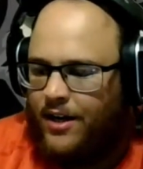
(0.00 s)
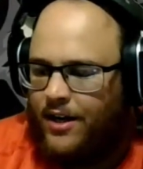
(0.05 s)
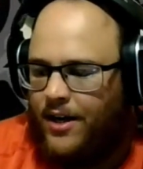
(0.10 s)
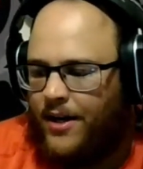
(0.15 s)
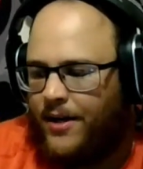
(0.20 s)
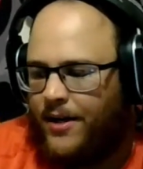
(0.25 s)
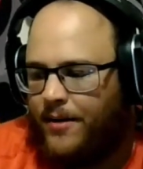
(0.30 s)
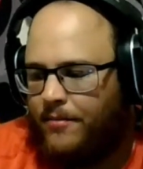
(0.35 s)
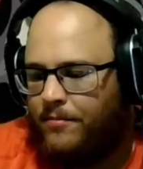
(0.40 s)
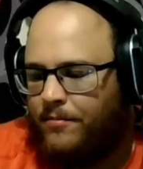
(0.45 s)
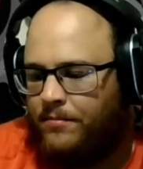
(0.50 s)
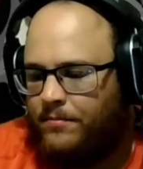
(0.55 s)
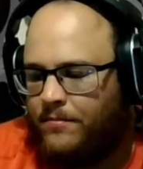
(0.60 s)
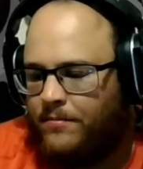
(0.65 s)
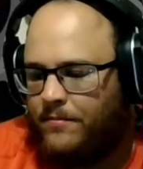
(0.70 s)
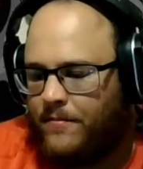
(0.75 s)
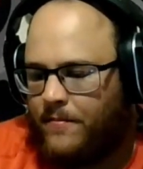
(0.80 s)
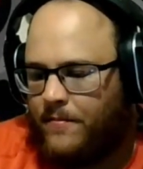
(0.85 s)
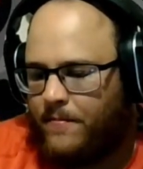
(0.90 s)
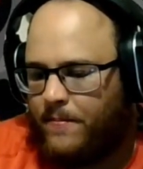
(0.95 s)
um
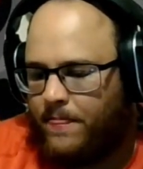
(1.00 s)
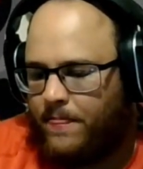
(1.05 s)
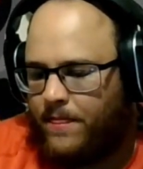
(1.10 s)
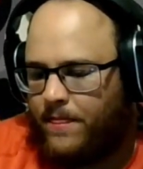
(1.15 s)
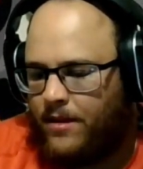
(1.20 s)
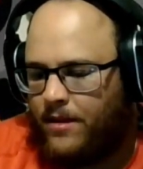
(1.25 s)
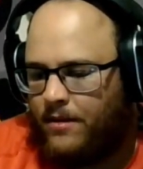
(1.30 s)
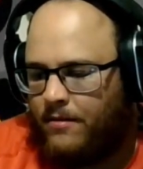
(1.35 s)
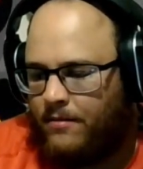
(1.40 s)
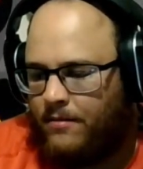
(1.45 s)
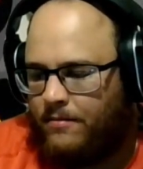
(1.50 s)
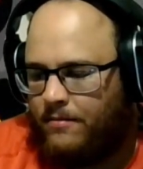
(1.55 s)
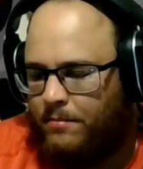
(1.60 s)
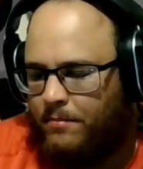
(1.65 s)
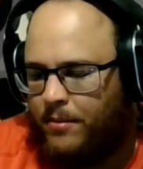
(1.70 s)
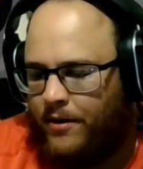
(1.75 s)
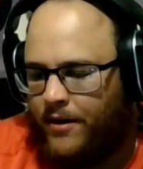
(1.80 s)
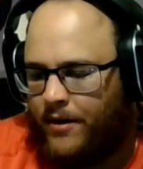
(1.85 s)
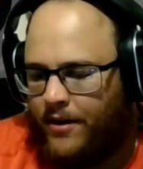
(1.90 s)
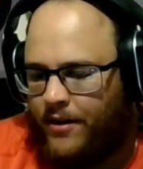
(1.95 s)

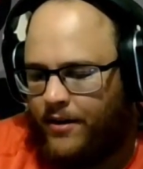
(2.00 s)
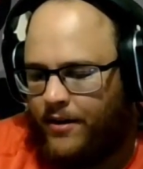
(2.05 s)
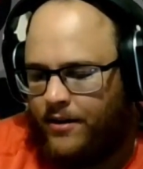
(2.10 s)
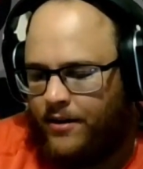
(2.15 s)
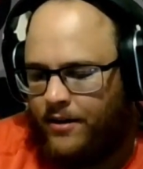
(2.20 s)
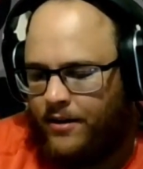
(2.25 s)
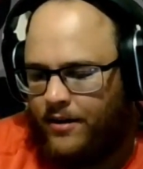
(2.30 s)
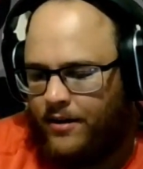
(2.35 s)
but